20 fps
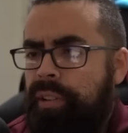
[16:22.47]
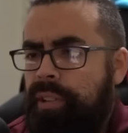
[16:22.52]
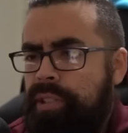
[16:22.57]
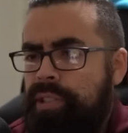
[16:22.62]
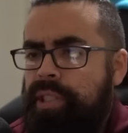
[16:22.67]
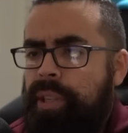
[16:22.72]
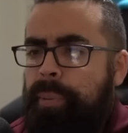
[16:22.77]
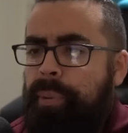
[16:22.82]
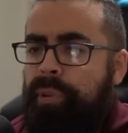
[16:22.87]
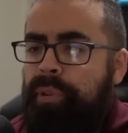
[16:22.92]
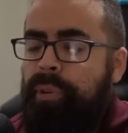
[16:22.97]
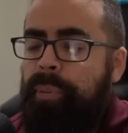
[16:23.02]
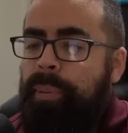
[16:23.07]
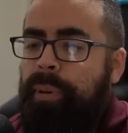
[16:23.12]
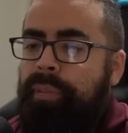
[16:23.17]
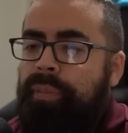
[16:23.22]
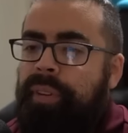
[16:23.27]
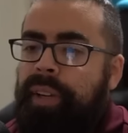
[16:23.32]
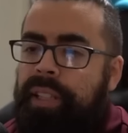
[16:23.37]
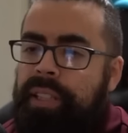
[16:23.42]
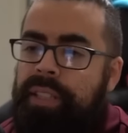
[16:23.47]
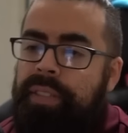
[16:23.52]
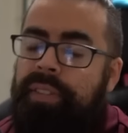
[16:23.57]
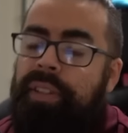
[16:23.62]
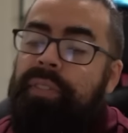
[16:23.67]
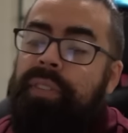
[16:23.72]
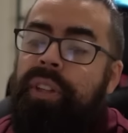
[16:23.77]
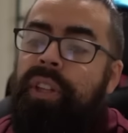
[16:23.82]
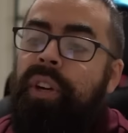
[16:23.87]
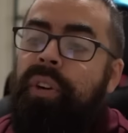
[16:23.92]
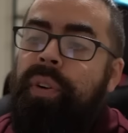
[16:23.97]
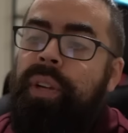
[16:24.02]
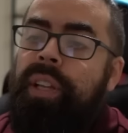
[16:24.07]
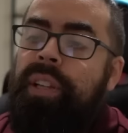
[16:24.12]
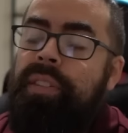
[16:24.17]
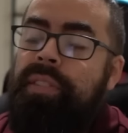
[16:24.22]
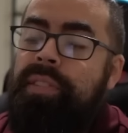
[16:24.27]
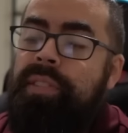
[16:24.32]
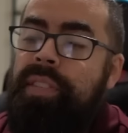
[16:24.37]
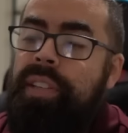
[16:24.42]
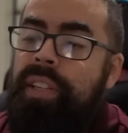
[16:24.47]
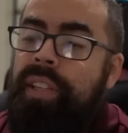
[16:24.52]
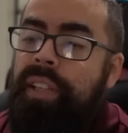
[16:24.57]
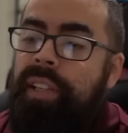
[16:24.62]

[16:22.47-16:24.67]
It's double super effective, even though it is